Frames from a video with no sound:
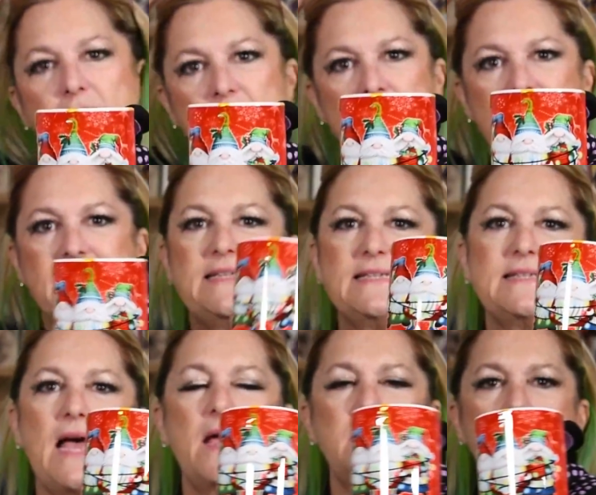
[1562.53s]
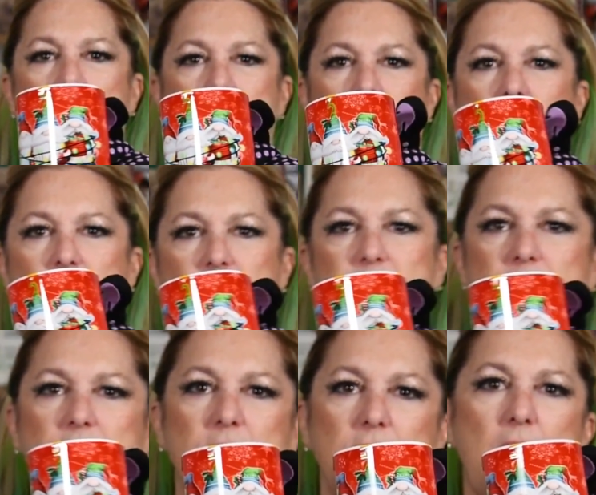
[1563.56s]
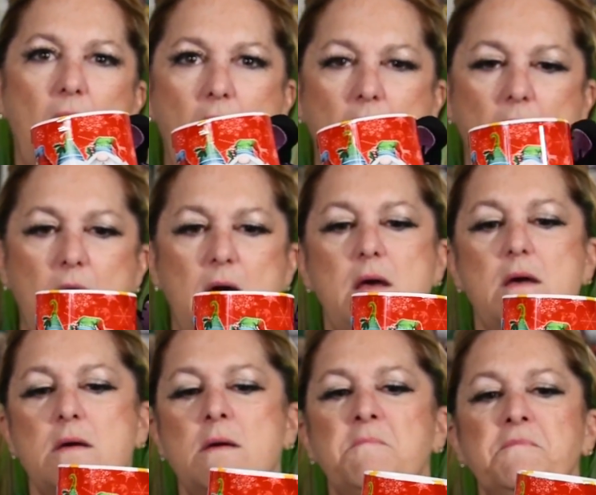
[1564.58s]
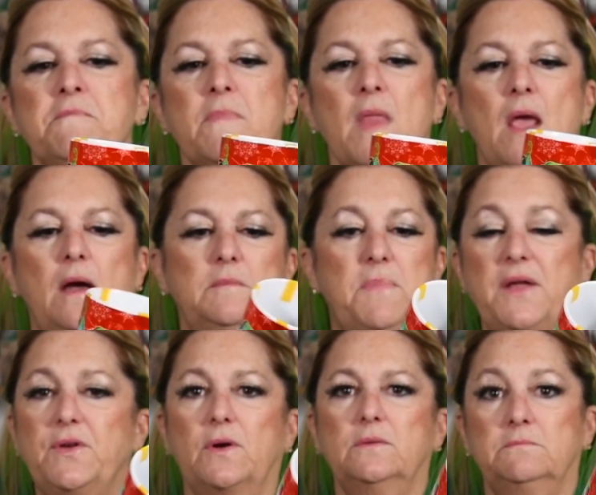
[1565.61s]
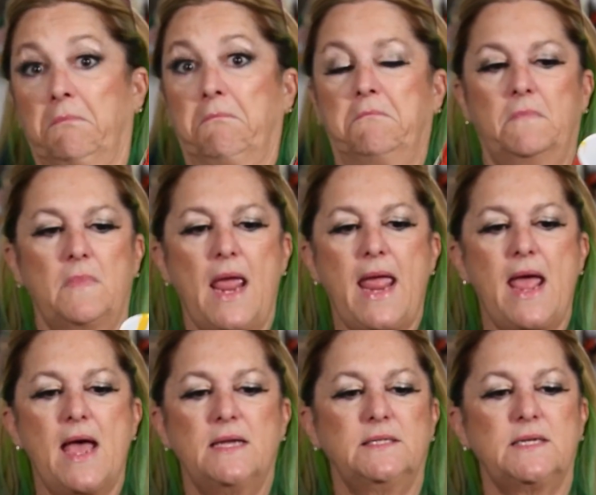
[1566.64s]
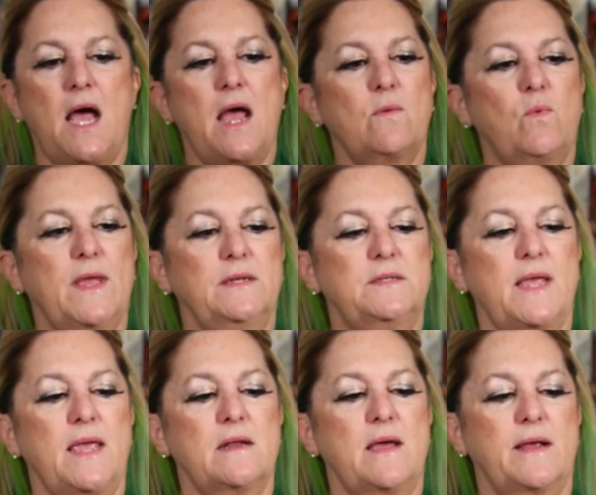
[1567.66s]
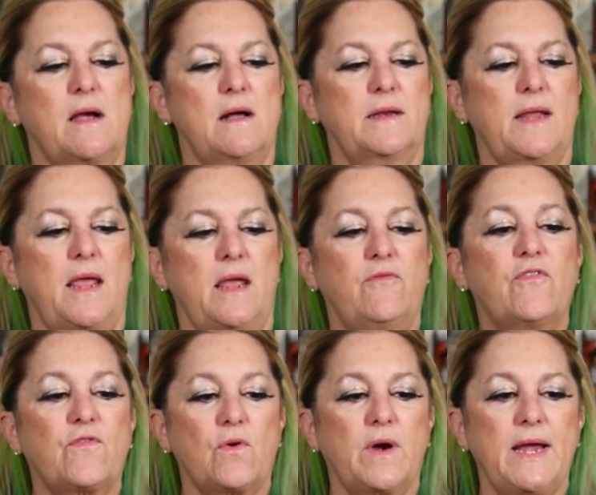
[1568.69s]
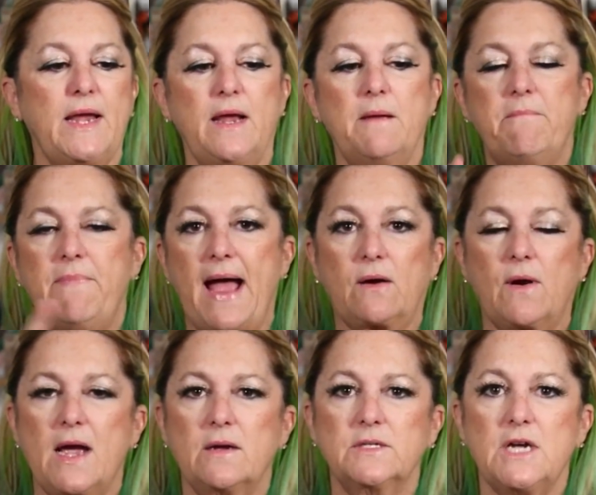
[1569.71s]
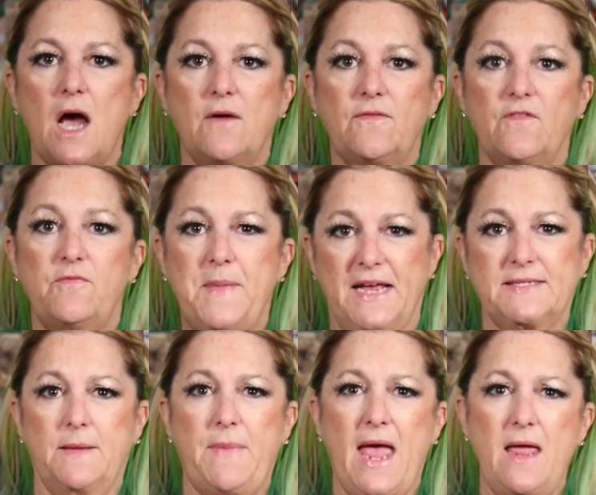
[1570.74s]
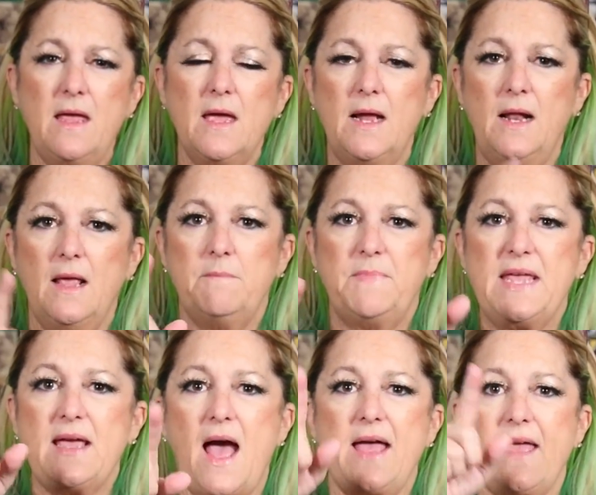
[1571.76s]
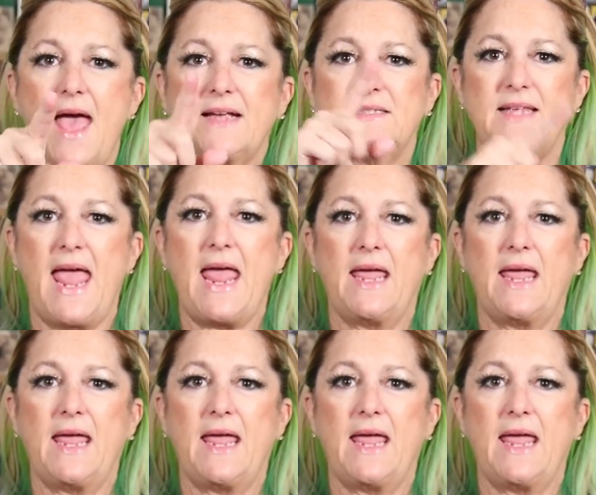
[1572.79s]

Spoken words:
a design bundles bundle. And I went and I got a free background off of Pixabay, Pixabay.com.